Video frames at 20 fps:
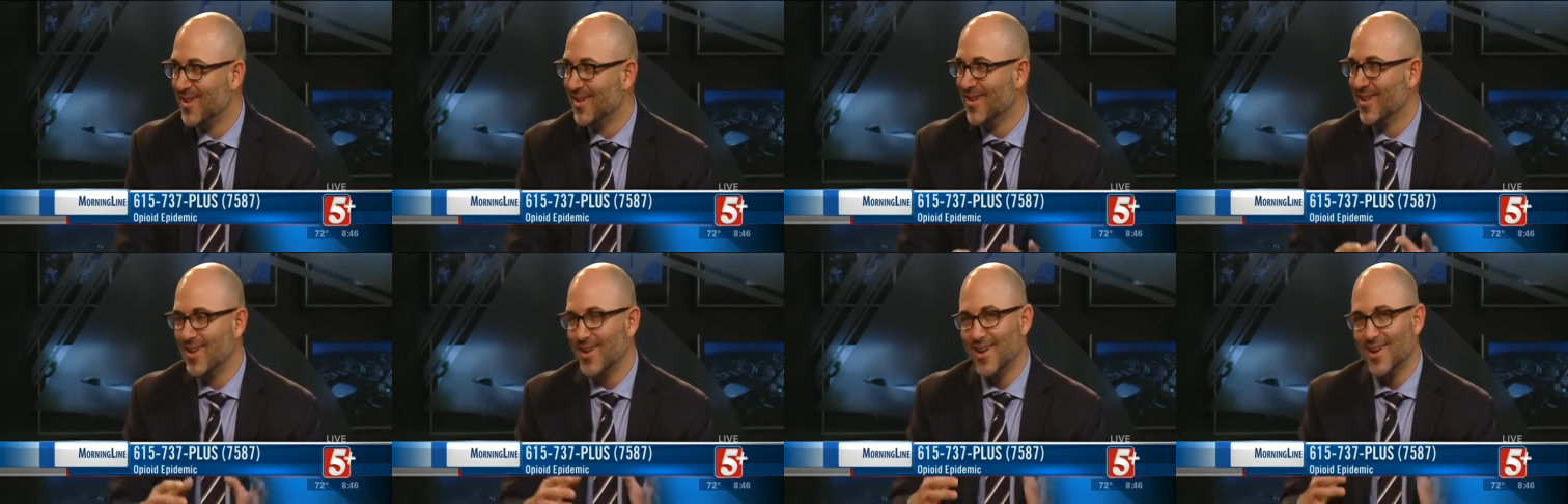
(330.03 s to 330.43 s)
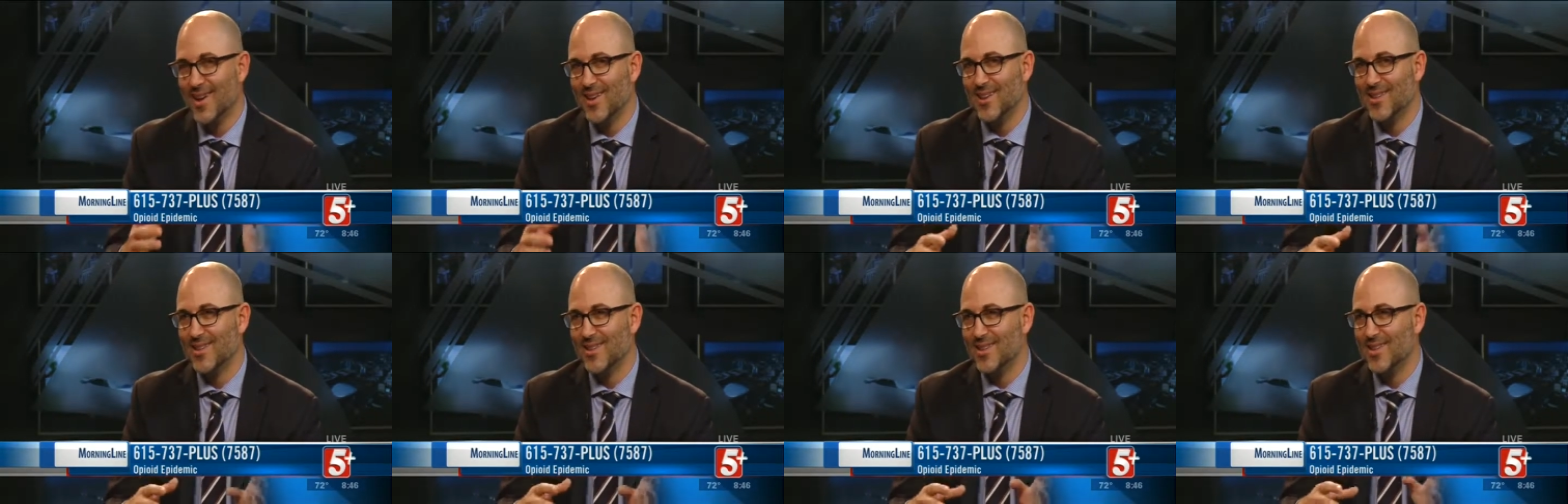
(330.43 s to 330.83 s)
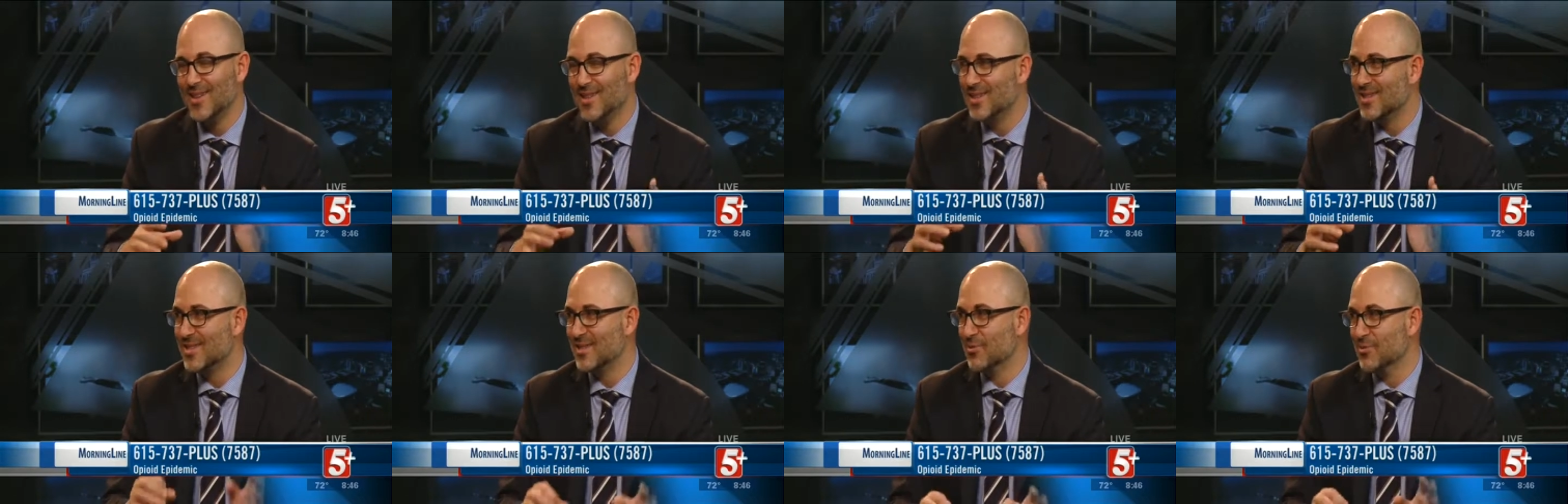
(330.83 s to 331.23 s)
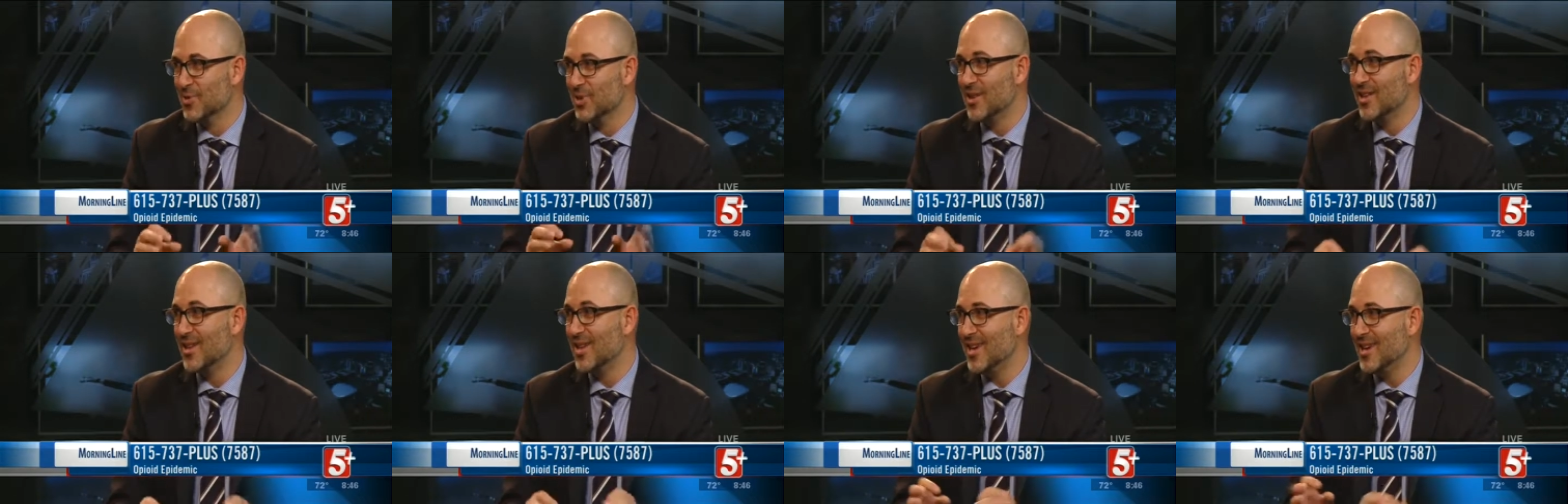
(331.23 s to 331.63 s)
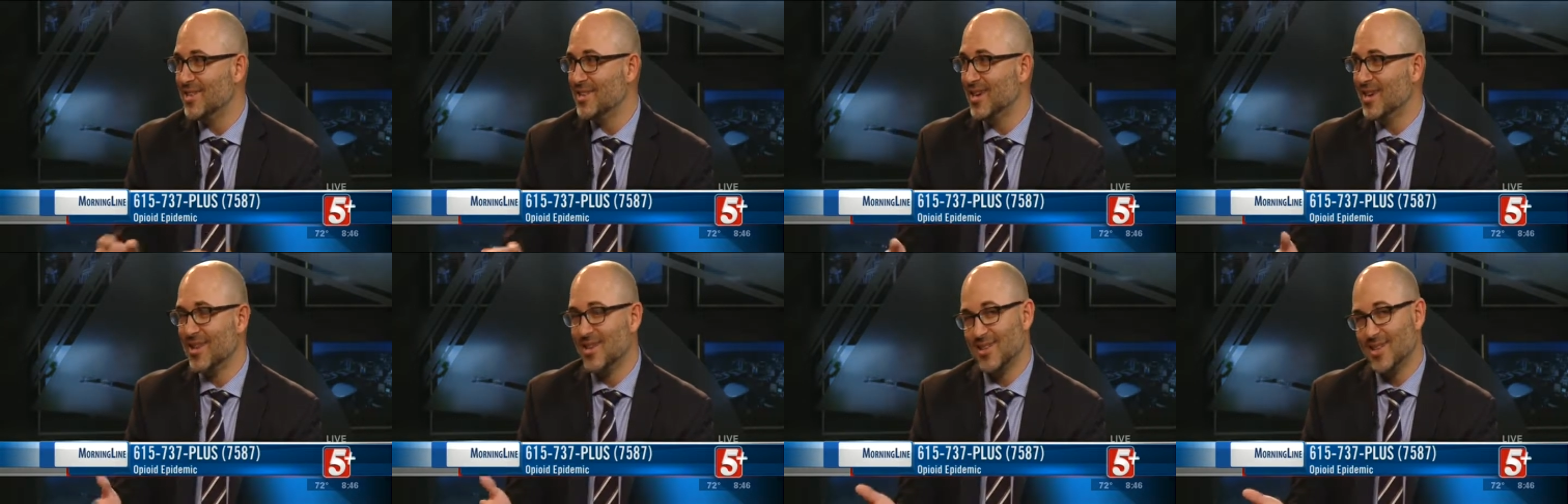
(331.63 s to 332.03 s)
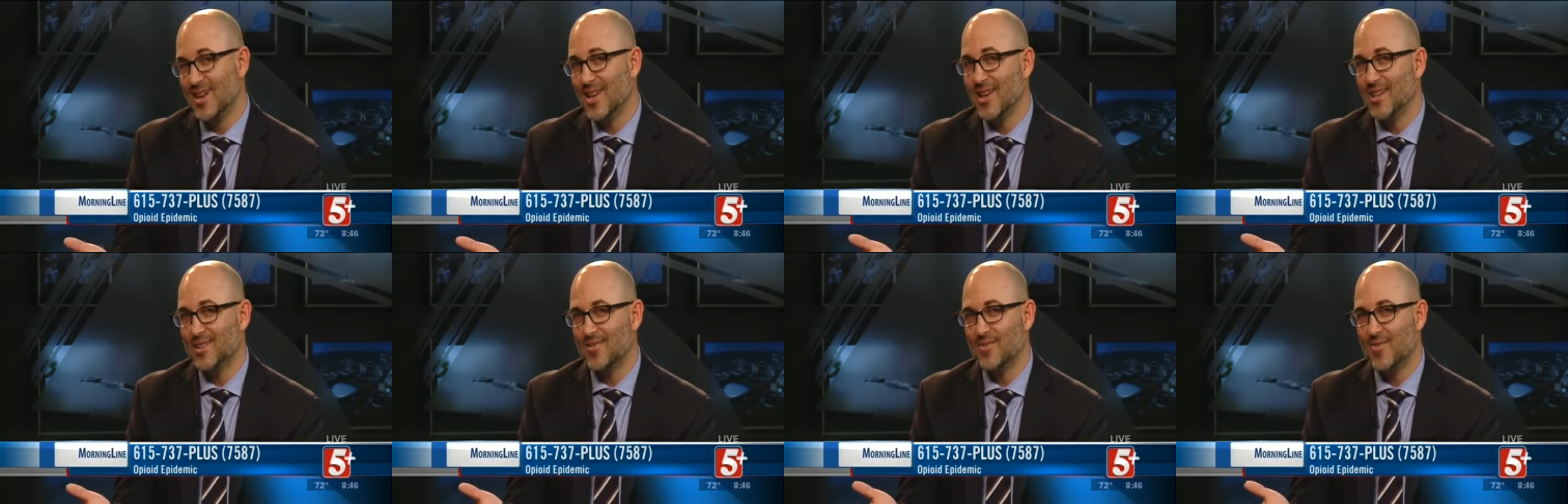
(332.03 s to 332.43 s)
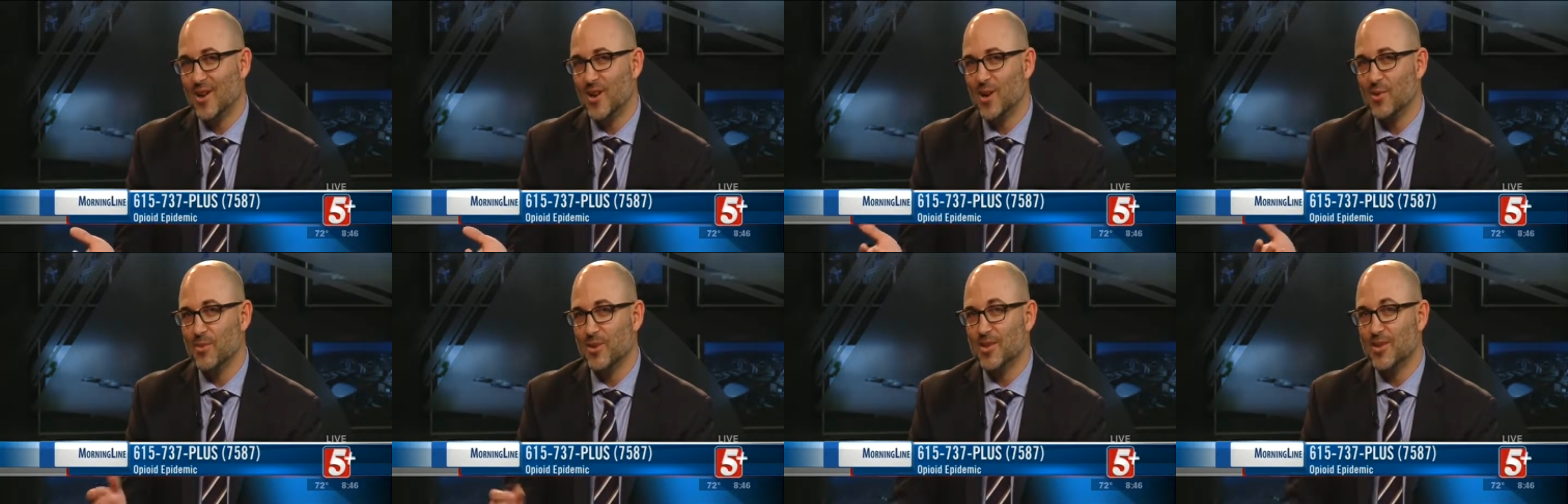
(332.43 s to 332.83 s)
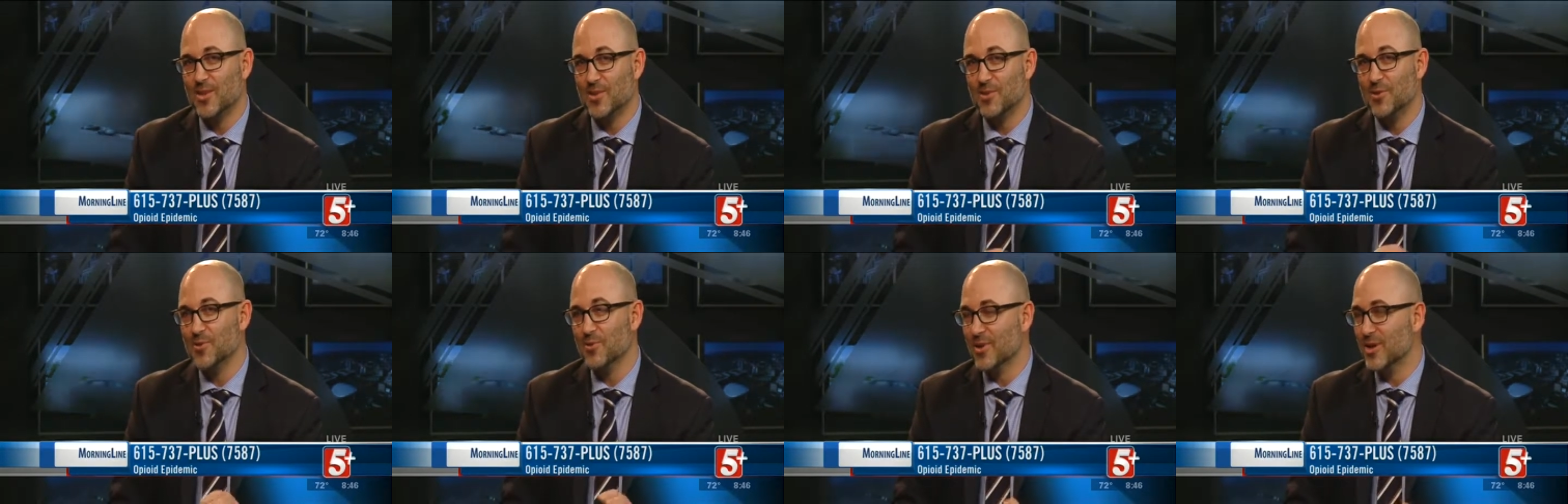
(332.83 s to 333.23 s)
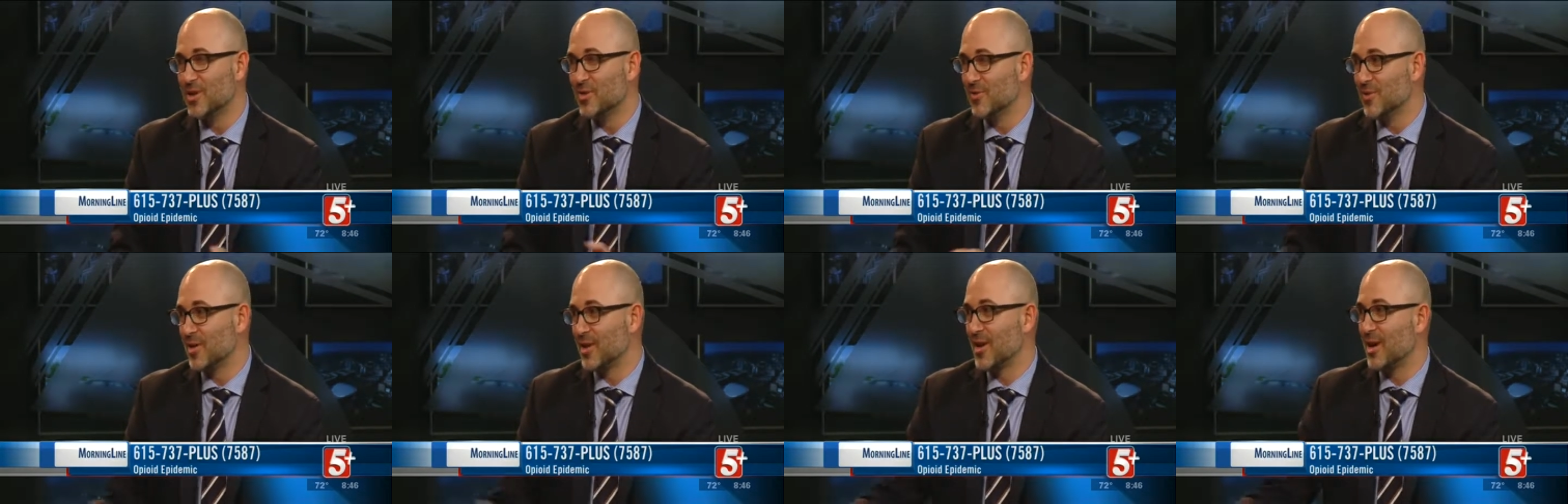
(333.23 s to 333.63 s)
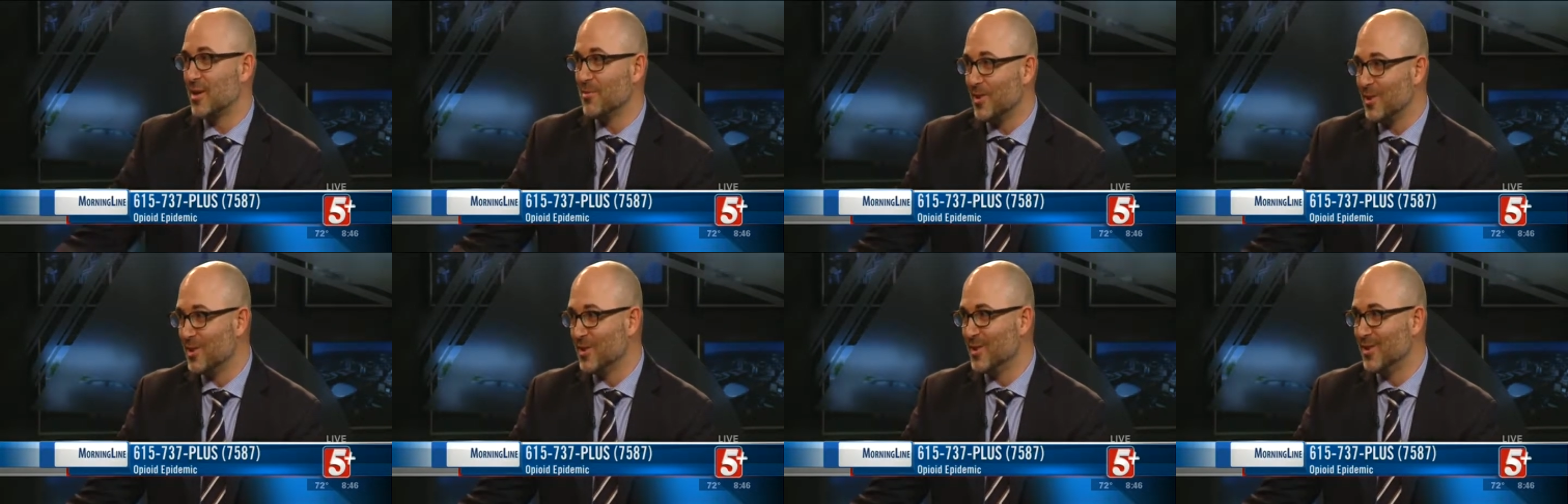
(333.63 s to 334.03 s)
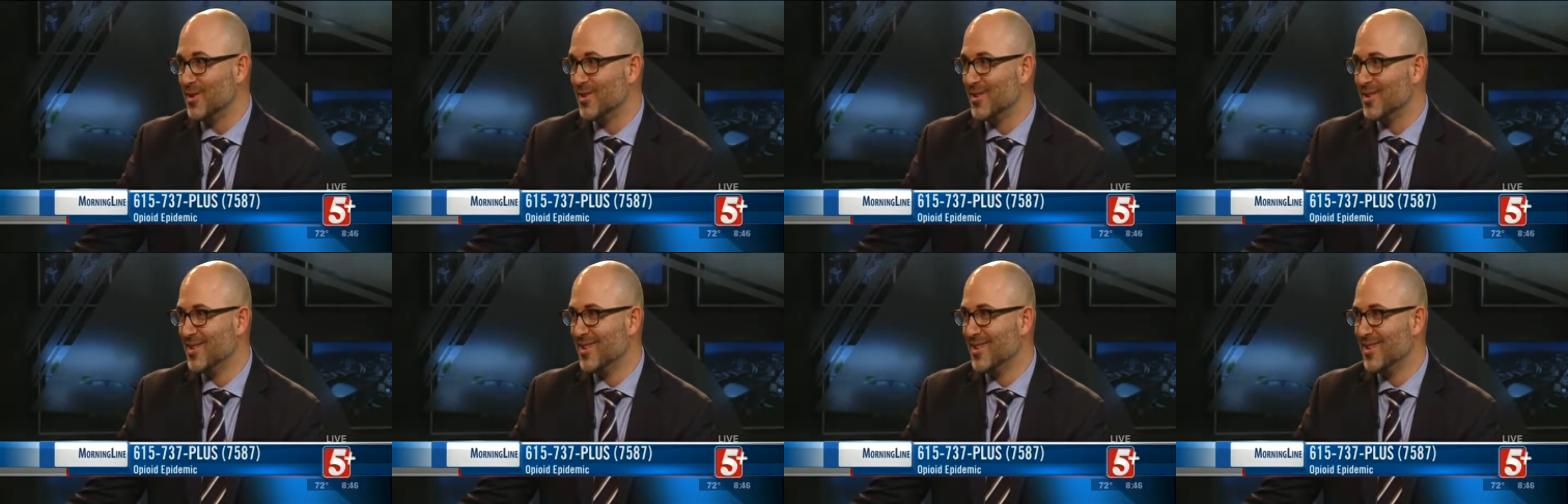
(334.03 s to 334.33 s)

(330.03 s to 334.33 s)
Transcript: and it's really easy in today's environment to reach for the chemical.